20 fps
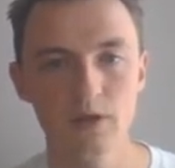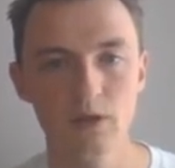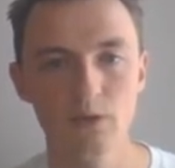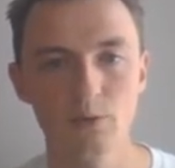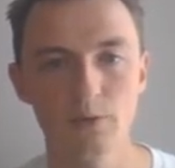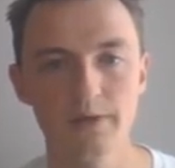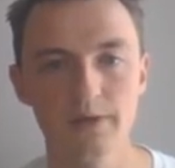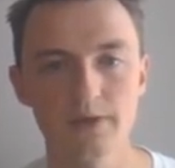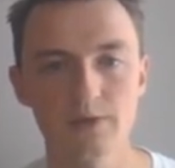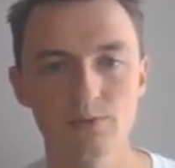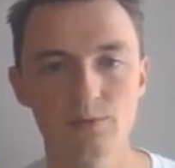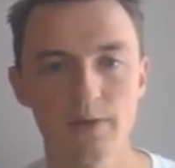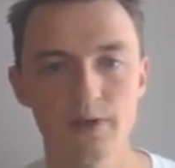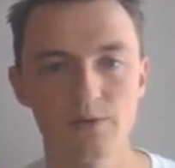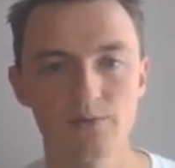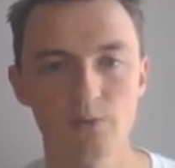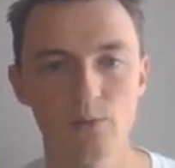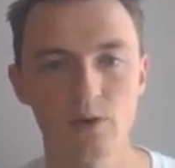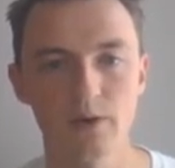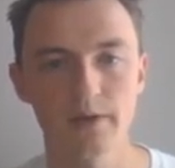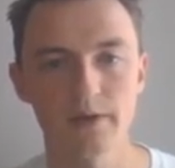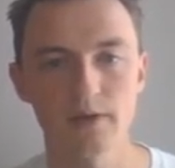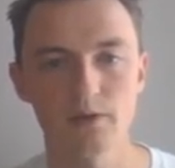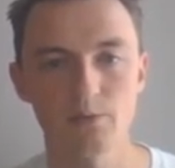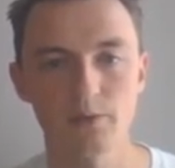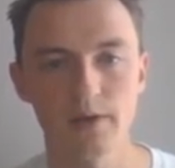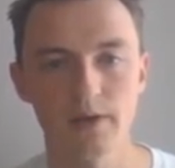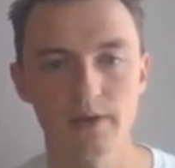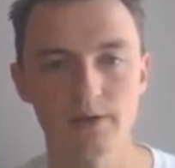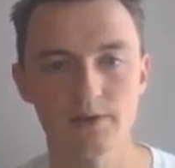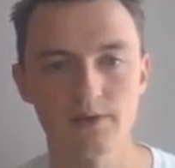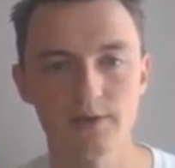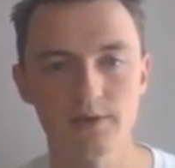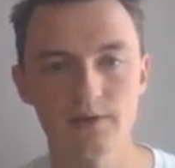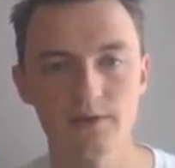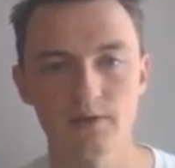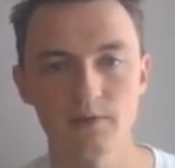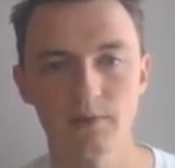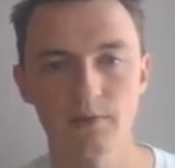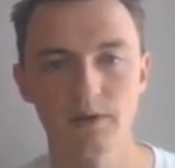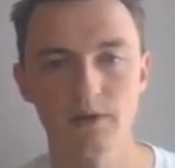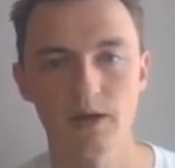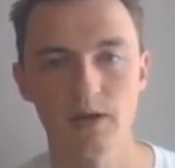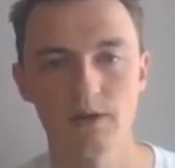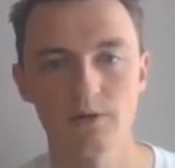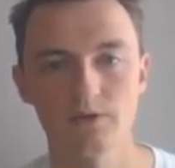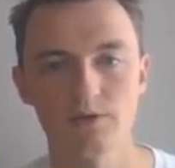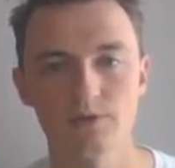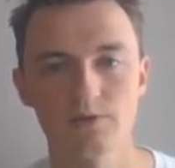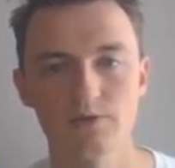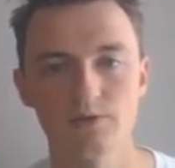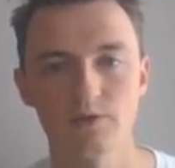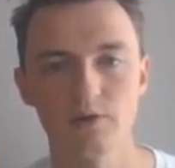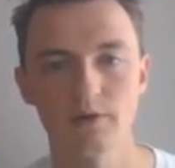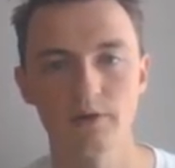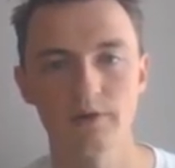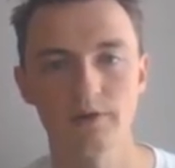With this way of working, we had a system that allowed us to start